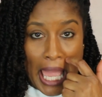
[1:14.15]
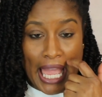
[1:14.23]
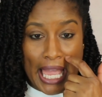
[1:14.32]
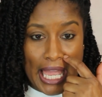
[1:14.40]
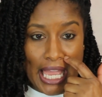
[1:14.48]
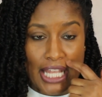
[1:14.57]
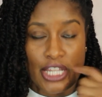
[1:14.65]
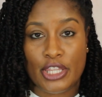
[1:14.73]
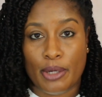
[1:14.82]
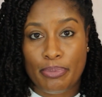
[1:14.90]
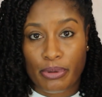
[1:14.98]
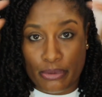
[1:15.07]
And
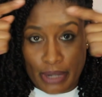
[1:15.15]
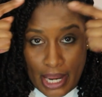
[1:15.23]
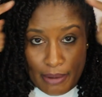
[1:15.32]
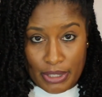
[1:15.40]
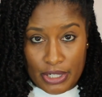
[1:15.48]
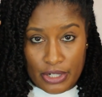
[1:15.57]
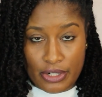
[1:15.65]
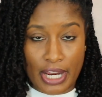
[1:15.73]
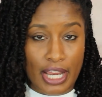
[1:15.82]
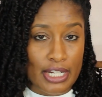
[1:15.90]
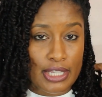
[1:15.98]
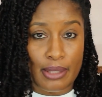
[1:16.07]
the parameter
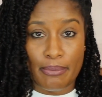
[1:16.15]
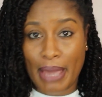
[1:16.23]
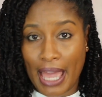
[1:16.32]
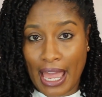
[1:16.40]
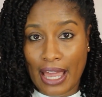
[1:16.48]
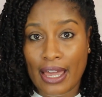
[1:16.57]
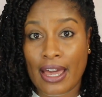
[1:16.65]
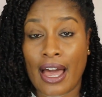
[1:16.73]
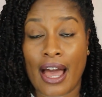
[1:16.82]
and in the back,